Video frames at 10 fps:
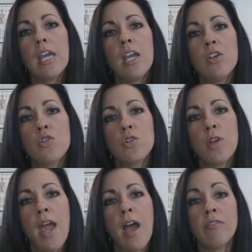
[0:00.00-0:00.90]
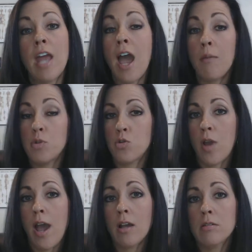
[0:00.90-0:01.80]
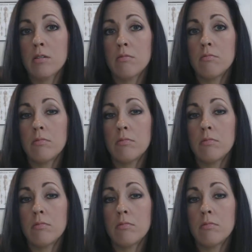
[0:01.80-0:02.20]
It should have an abstract,